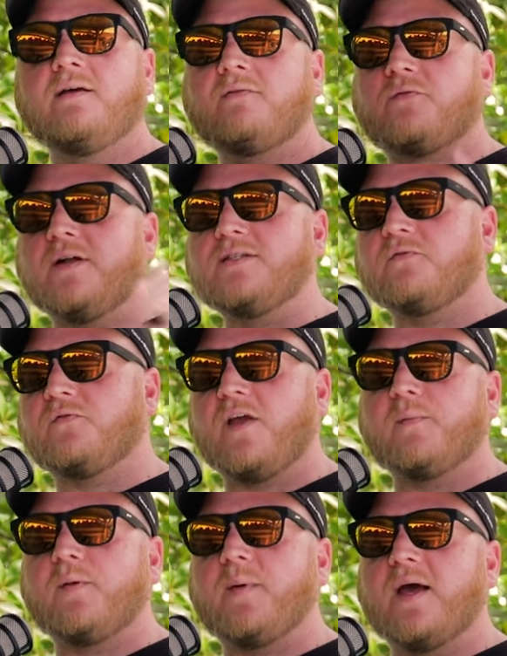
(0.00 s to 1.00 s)
Friends and
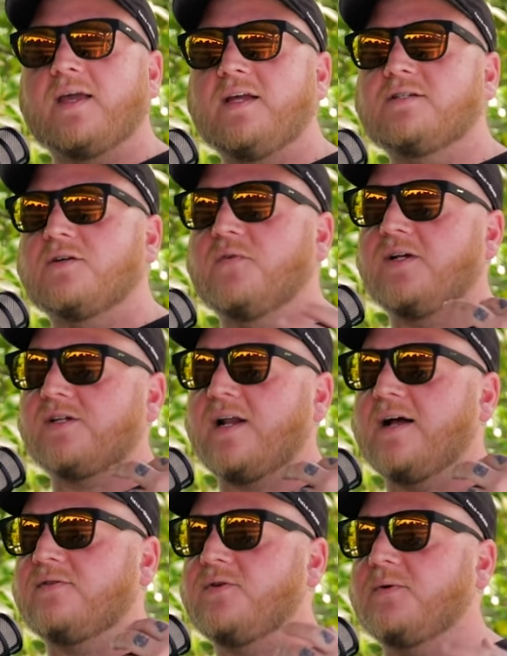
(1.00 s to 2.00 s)
family back east are reaching
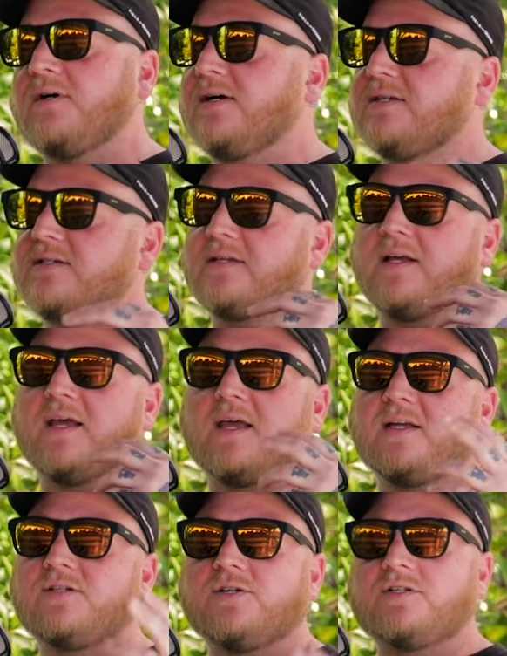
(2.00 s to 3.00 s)
out to us. Like
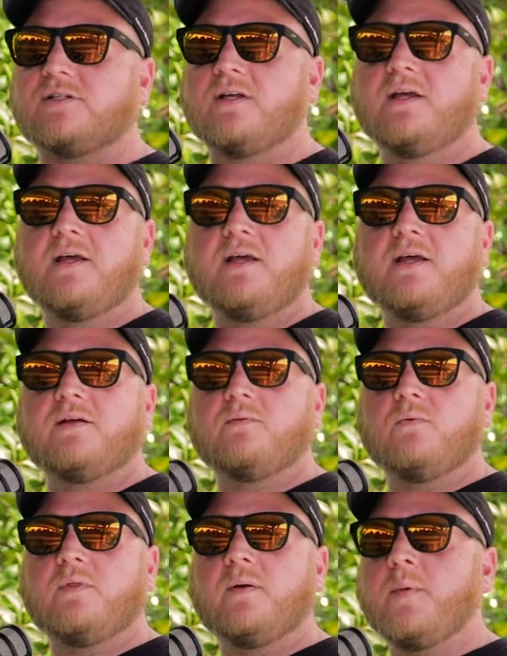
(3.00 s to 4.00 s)
it's just
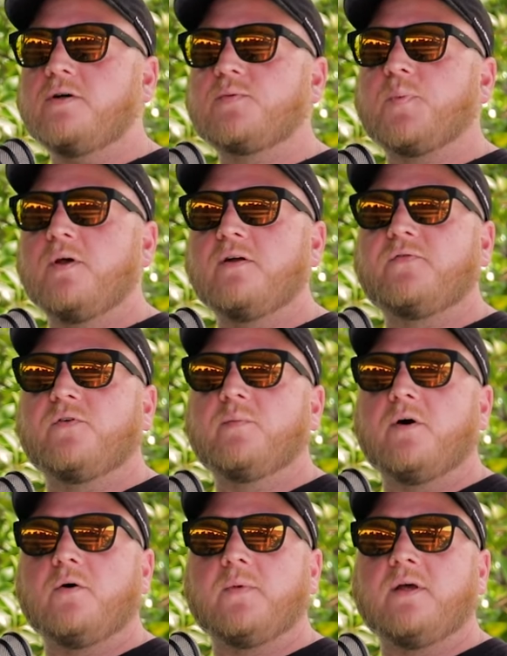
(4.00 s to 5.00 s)
the most beautiful
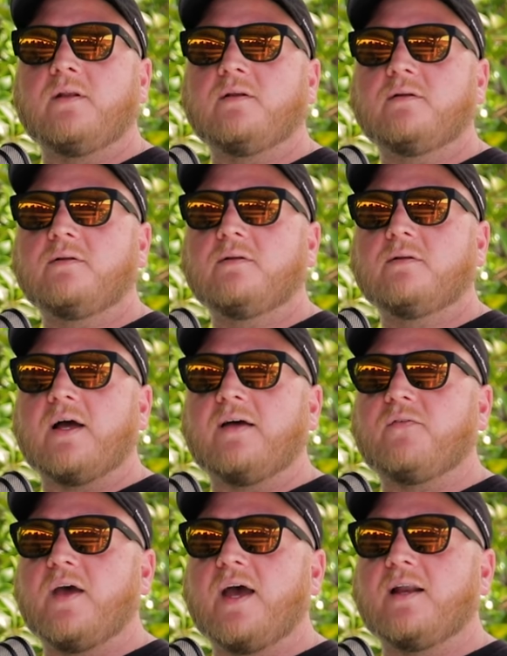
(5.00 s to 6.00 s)
moment
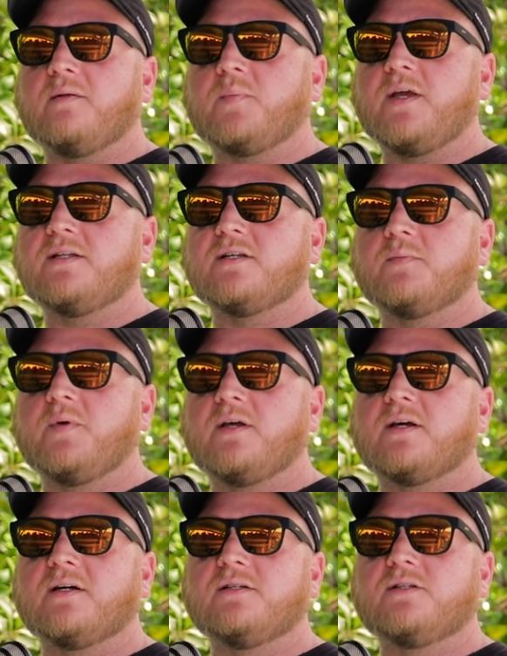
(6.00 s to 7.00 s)
I've had in pizza
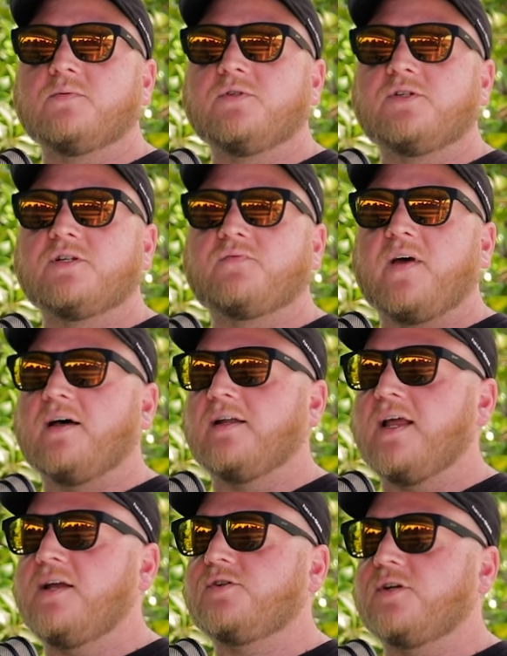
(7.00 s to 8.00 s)
because it was just
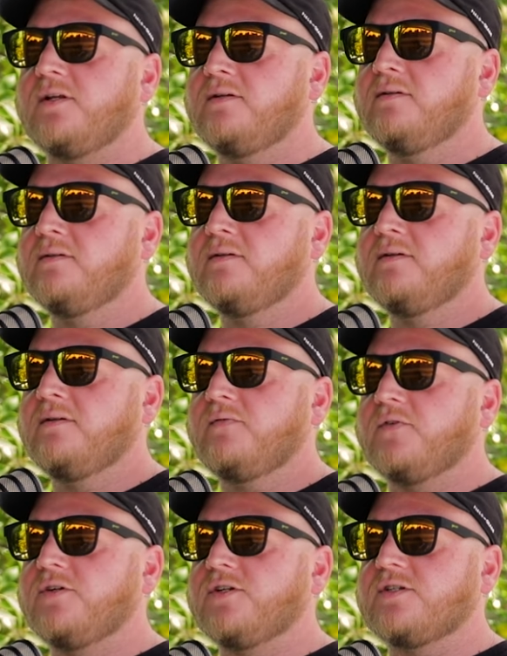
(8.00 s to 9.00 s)
validation
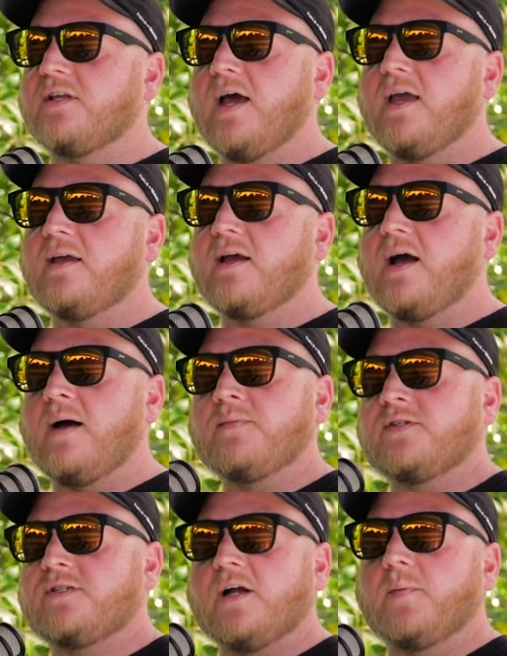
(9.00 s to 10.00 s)
for just like, I'm
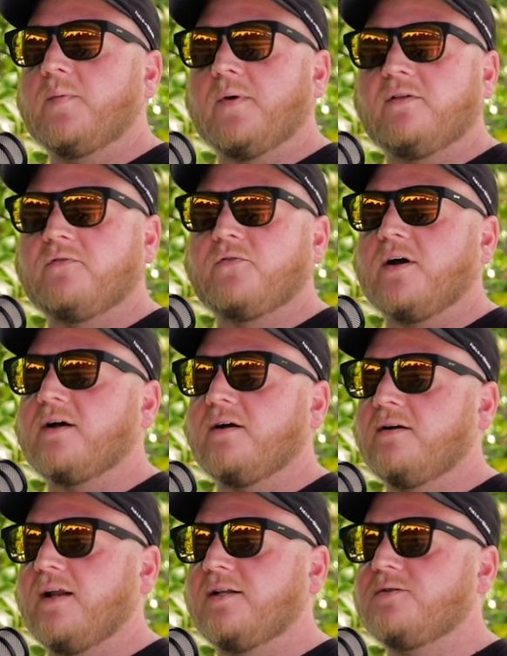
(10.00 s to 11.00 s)
a stubborn
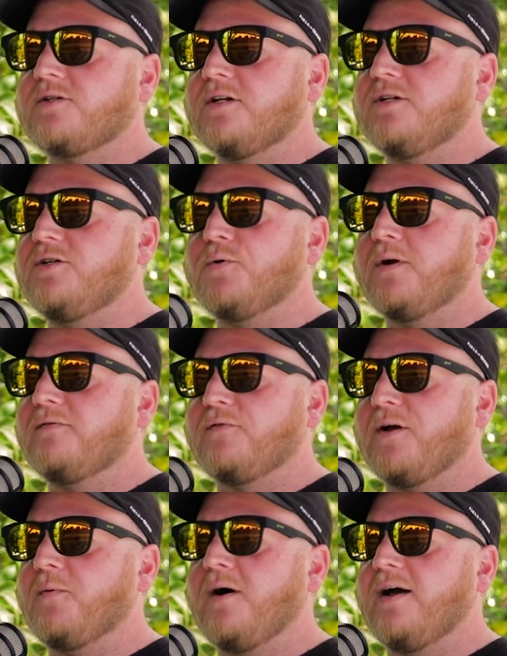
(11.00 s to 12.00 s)
motherfucker and I'm just going to do
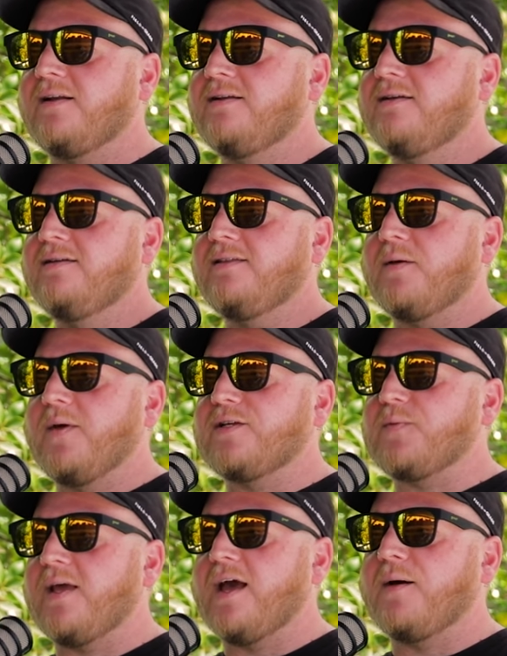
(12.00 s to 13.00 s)
whatever I want that
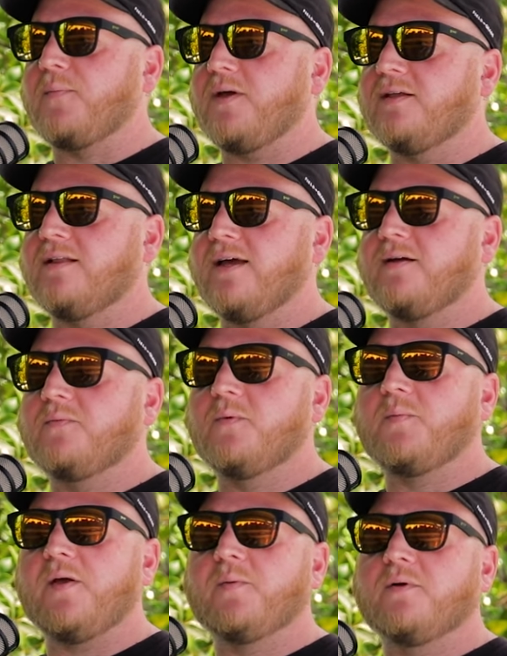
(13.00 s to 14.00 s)
makes me happy. And like
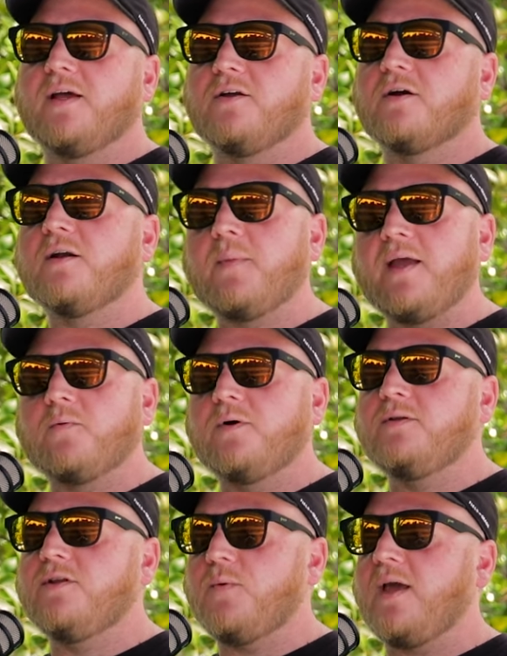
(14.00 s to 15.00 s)
when people are like, you're gonna make
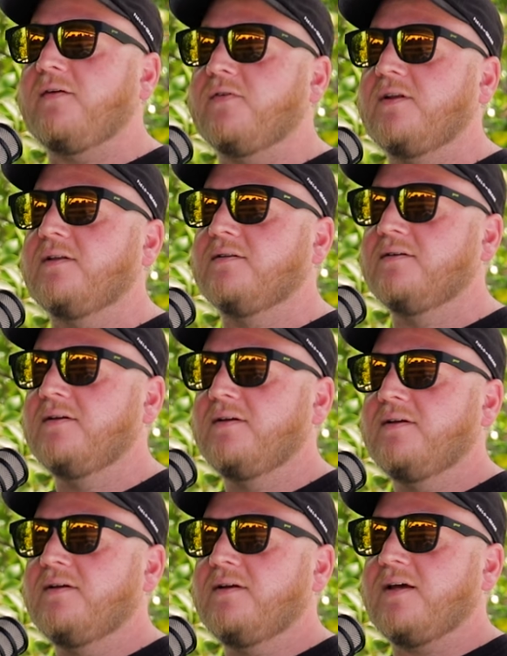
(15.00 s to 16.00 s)
Wood, New Haven and
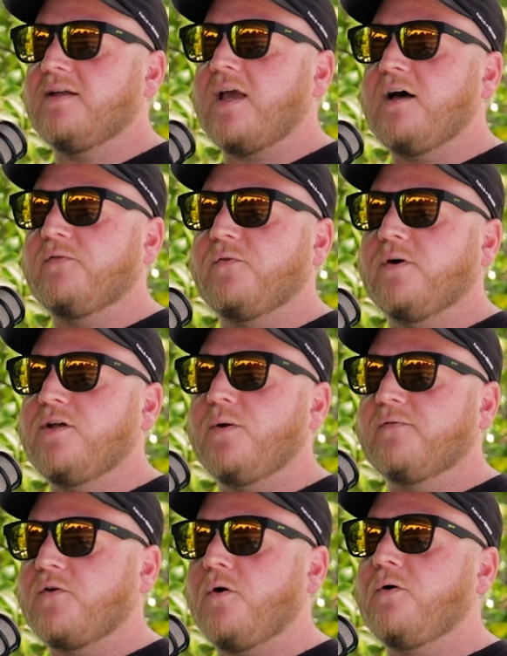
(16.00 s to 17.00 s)
in California, you
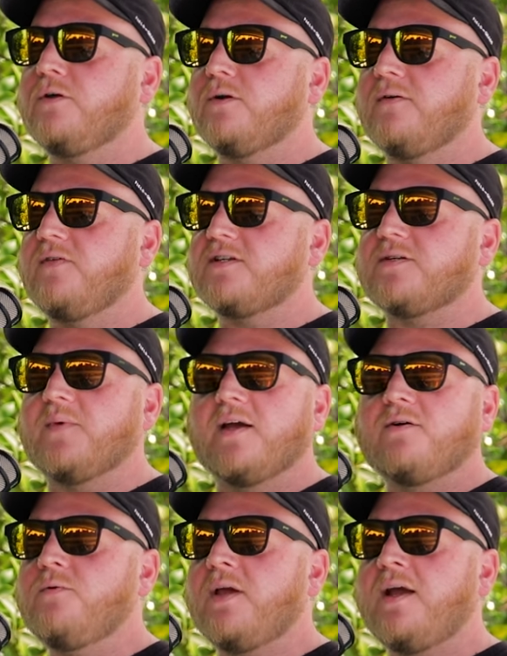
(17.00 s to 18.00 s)
don't have coal, you don't have this. I'm
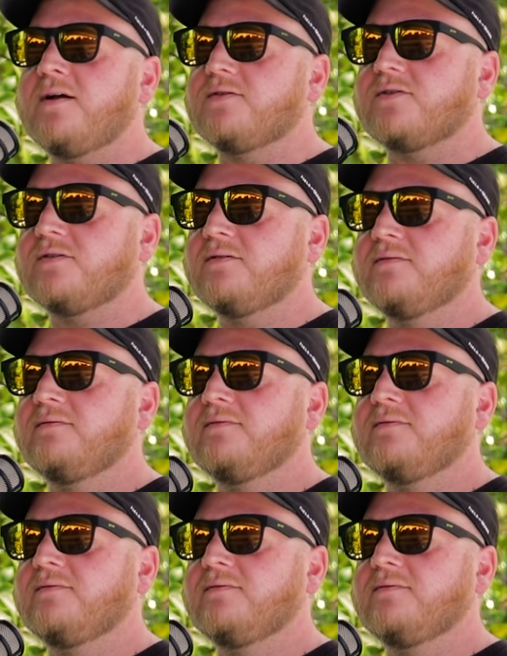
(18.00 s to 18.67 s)
like, who cares?